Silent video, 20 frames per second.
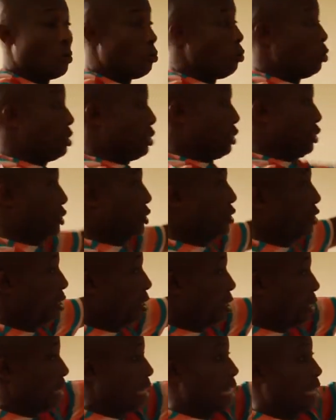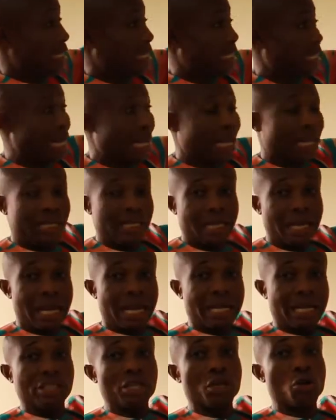which can stand
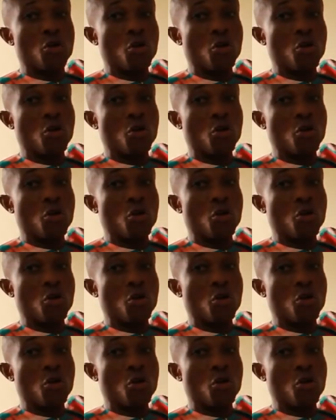as the